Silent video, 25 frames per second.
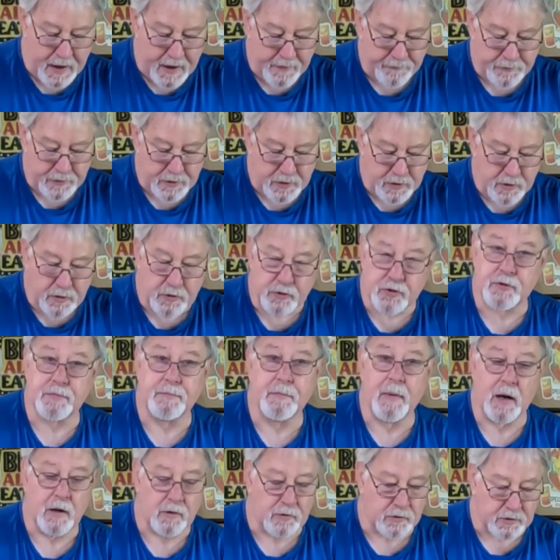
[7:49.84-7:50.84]
have to use
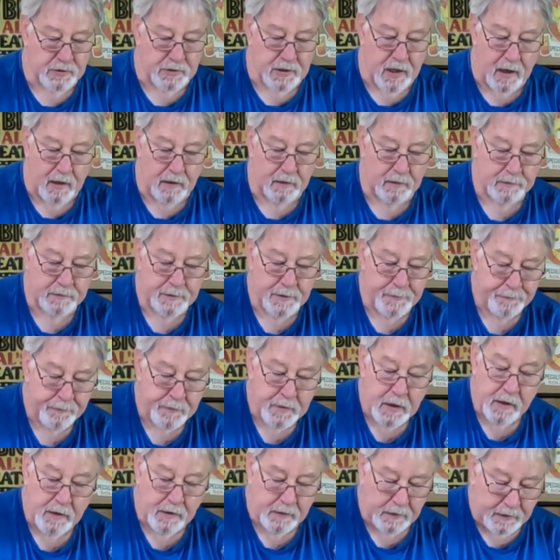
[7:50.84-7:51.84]
smoked salt.
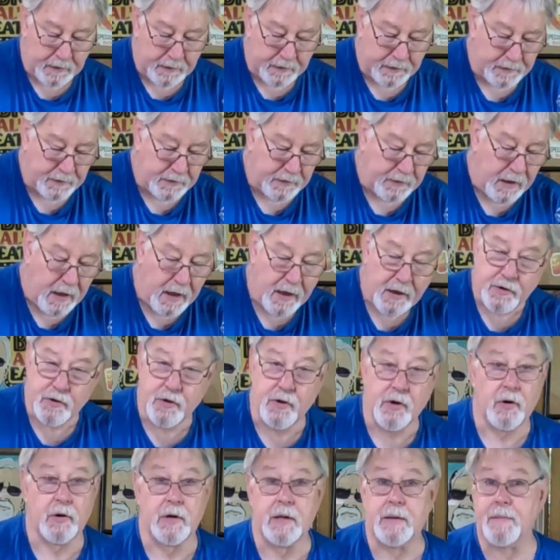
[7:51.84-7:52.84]

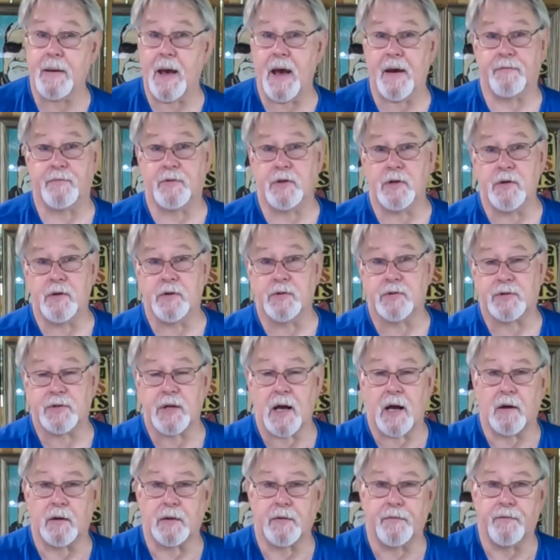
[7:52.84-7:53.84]
You don't even have to use
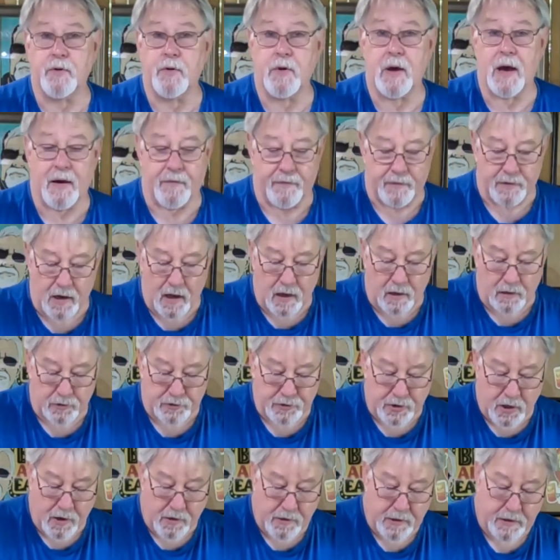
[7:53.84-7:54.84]
salt if you have an
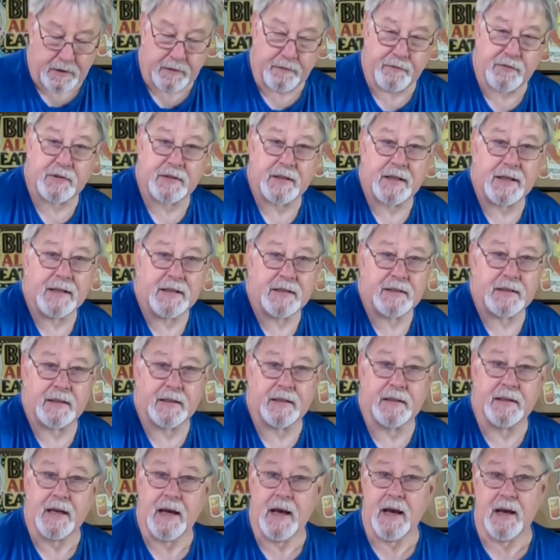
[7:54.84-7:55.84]
alternative
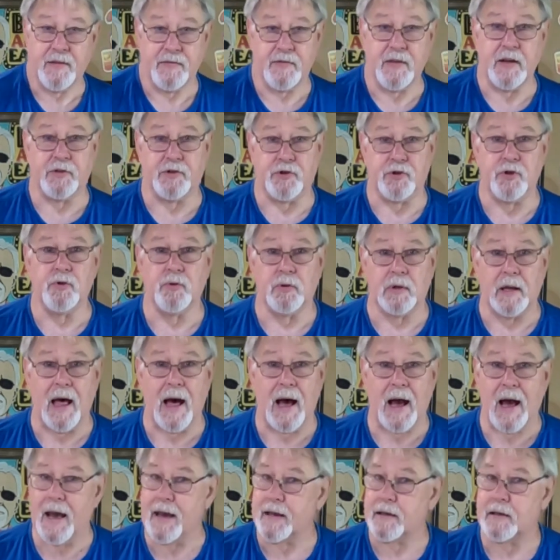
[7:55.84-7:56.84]
seasoning that you
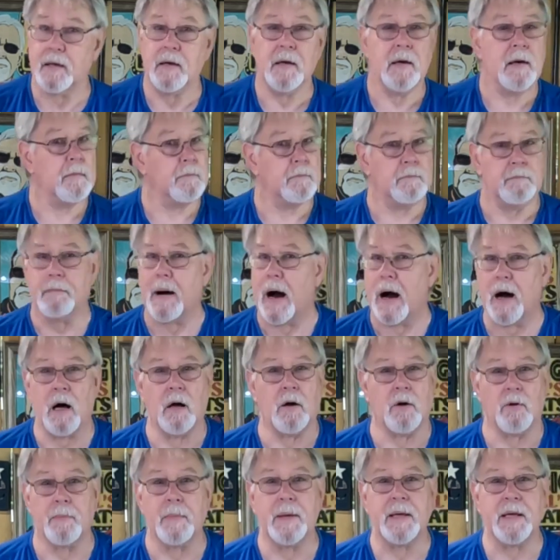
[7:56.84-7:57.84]
like. By
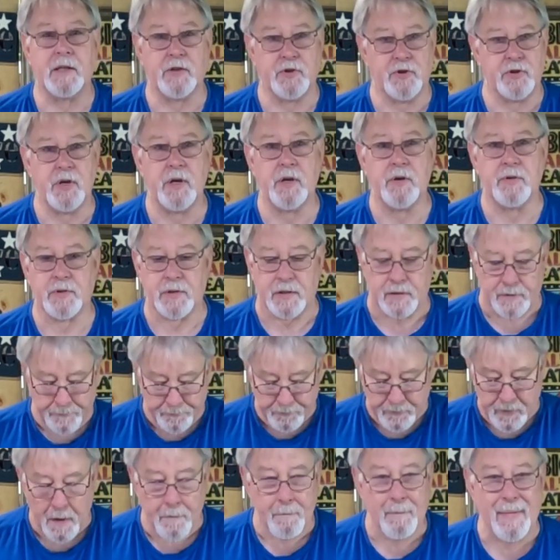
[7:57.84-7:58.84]
all means, use it.
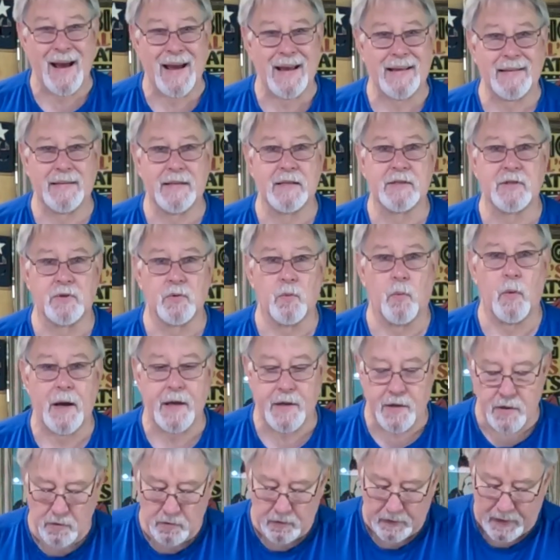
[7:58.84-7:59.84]
Make this the
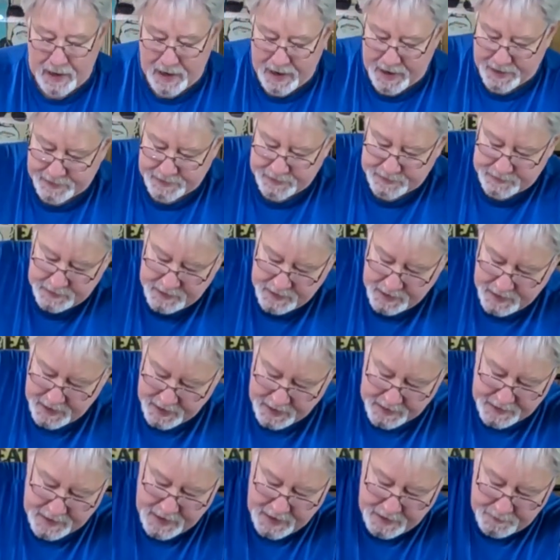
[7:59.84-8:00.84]
way you like it.
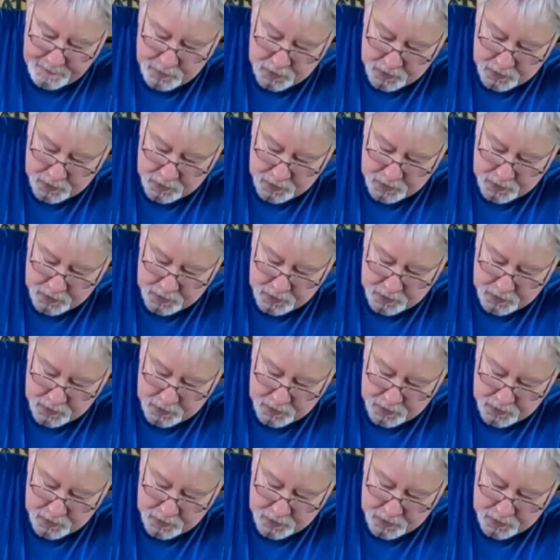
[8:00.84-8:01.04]
And now I'm